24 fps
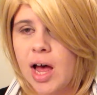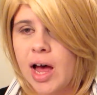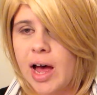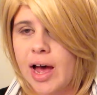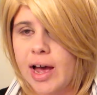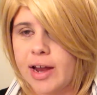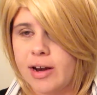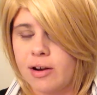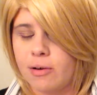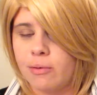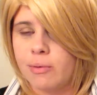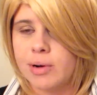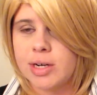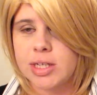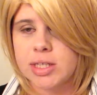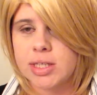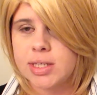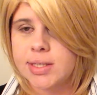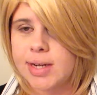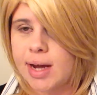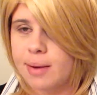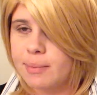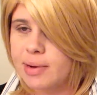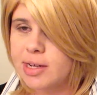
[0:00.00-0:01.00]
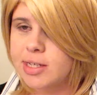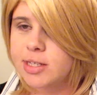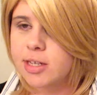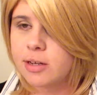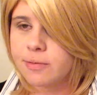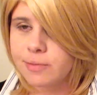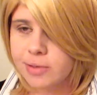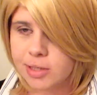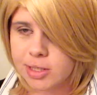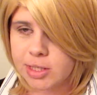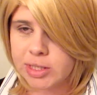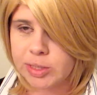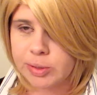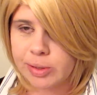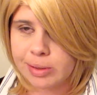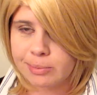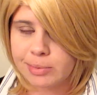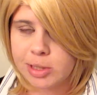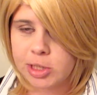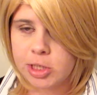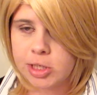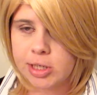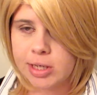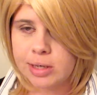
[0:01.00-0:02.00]
I don't want to stab myself with a sewing
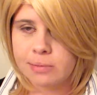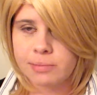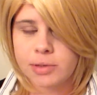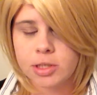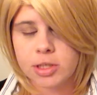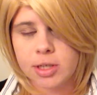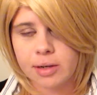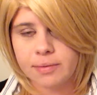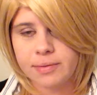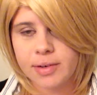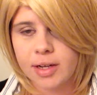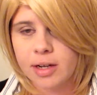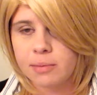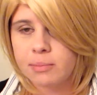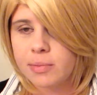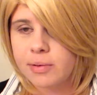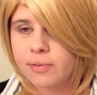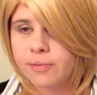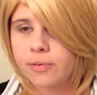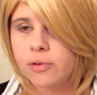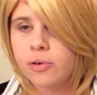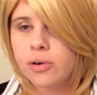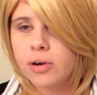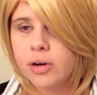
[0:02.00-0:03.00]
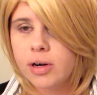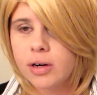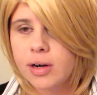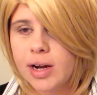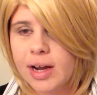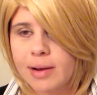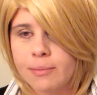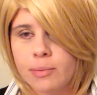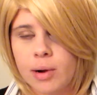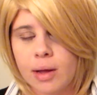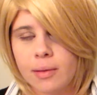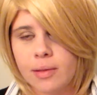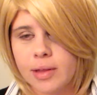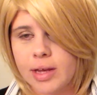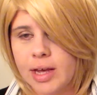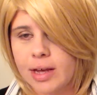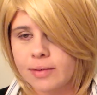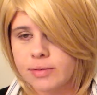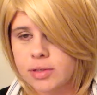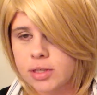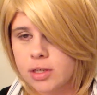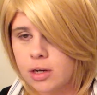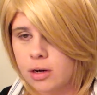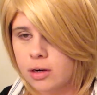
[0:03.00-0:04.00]
machine, which I've done before. I probably have
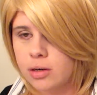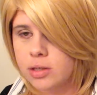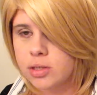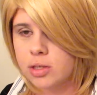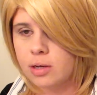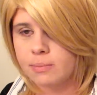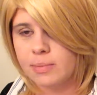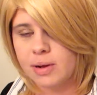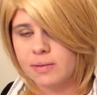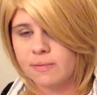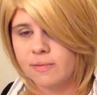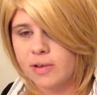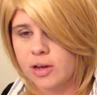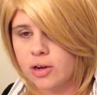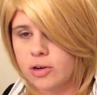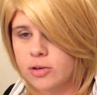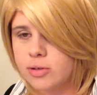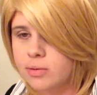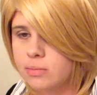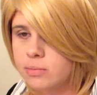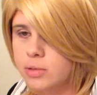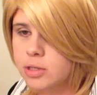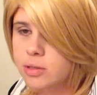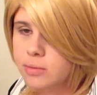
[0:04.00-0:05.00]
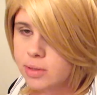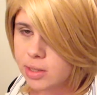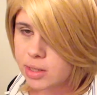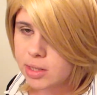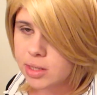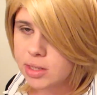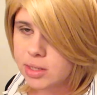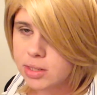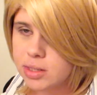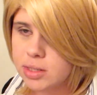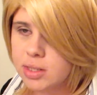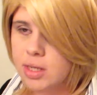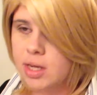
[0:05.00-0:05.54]
scars on my fingers from doing this.